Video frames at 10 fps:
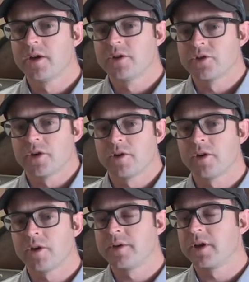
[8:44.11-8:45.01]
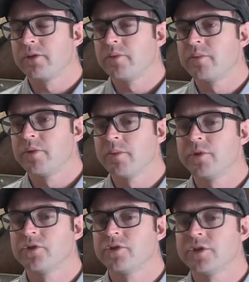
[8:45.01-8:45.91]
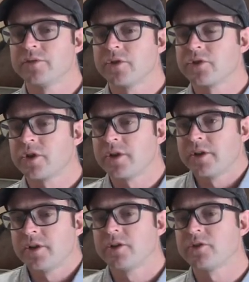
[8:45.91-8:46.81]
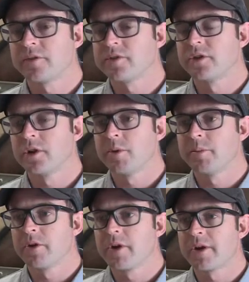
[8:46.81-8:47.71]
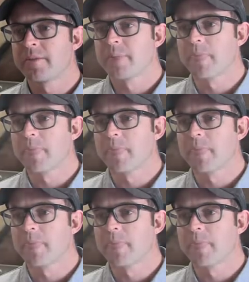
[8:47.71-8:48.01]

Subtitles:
So, you know, if he can reproduce his first run, then he's obviously got to be a big runner.